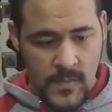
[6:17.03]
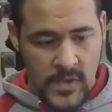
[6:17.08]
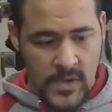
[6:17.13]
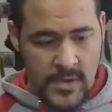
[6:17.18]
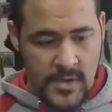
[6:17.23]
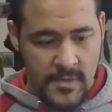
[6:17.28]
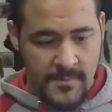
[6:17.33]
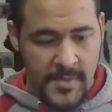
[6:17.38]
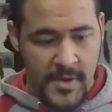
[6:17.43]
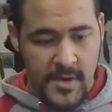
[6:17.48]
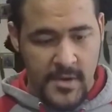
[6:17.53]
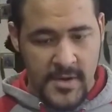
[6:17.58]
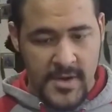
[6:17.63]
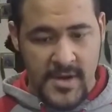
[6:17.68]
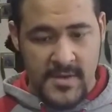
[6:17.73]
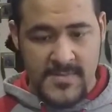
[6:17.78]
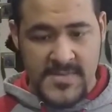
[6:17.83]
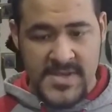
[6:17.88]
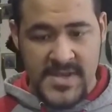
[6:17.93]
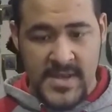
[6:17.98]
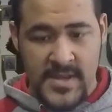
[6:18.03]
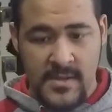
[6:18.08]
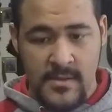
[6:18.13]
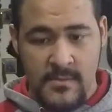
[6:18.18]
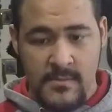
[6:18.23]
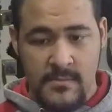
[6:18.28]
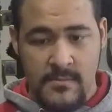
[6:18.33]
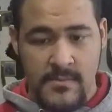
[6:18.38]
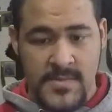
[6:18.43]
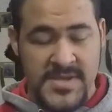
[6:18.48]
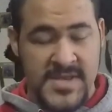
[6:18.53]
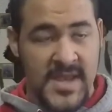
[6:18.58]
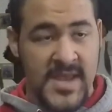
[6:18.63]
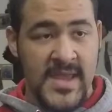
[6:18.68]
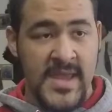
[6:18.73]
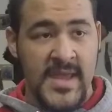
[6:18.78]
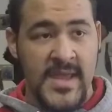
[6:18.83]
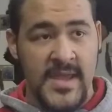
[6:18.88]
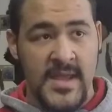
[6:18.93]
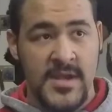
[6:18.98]
your bird comes in, say
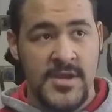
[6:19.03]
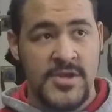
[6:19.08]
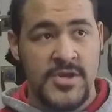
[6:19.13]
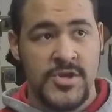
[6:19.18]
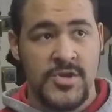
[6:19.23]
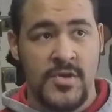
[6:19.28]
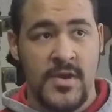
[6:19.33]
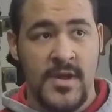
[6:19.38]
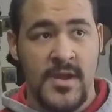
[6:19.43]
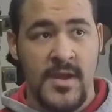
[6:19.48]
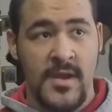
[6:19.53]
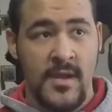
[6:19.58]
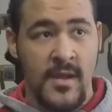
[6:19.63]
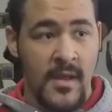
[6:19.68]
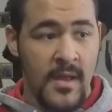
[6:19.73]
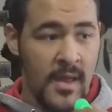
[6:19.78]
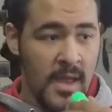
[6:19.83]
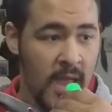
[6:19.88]
he is strutting,